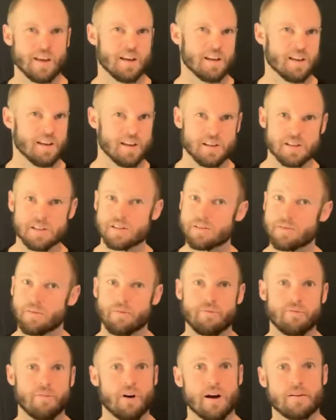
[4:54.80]
is
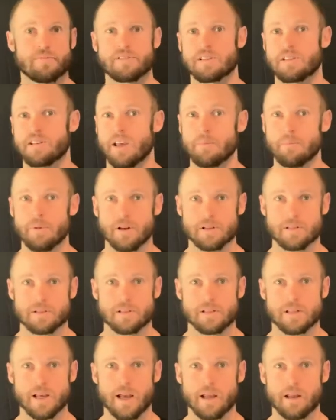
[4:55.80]
5 to 10 minutes a
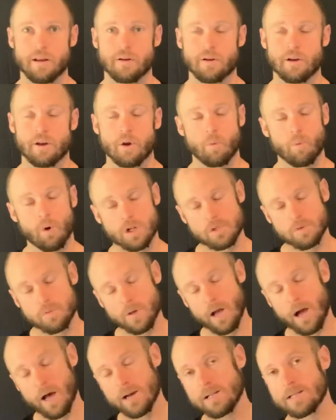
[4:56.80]
day. Once we
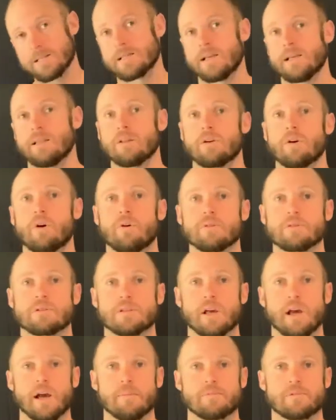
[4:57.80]
understand the
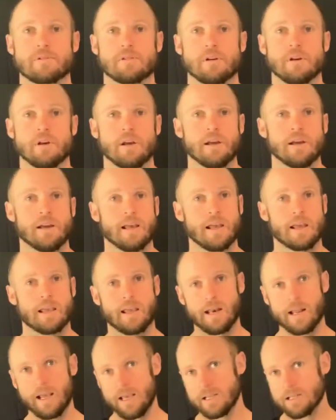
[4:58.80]
concepts it
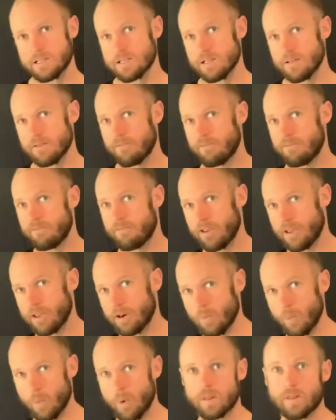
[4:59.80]
can easily
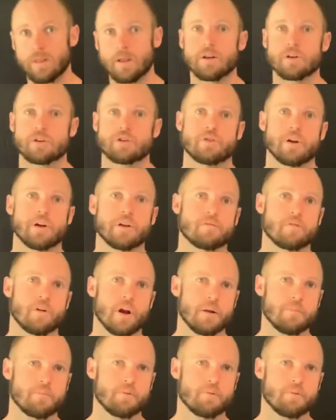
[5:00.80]
fit within a strength training